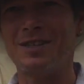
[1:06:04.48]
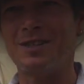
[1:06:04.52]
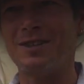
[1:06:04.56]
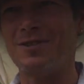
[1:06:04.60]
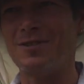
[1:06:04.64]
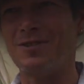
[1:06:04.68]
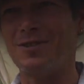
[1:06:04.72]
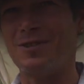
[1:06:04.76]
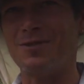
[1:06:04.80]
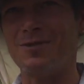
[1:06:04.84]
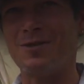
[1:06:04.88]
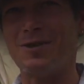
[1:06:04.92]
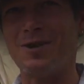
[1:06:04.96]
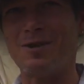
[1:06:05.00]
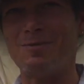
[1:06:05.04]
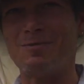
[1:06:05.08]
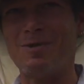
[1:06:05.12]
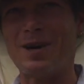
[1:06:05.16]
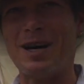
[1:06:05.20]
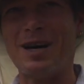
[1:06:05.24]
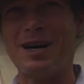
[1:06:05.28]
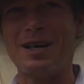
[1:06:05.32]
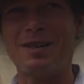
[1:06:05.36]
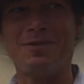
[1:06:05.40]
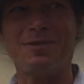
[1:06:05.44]
So you're on the right
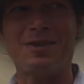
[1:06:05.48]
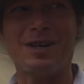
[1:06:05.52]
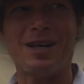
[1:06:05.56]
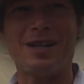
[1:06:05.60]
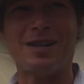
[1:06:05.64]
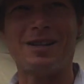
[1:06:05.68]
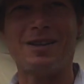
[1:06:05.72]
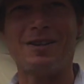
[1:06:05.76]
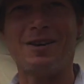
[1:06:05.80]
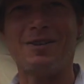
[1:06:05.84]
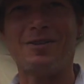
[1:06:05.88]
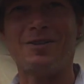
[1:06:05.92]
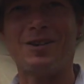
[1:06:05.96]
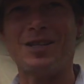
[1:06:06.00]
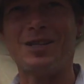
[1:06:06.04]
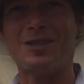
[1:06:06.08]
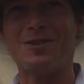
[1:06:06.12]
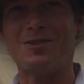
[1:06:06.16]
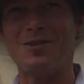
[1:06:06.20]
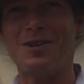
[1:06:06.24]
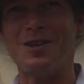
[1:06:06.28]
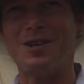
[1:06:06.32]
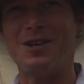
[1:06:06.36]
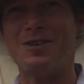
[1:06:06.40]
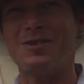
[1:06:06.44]
path, and other life gets
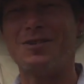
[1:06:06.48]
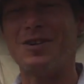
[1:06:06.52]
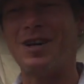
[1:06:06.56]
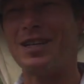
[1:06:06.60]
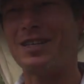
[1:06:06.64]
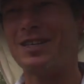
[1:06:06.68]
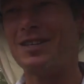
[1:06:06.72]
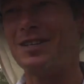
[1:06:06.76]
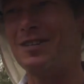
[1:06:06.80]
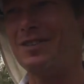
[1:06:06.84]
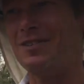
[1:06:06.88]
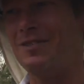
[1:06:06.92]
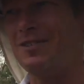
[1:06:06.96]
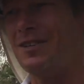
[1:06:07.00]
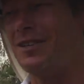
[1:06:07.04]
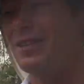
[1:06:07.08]
already attracted to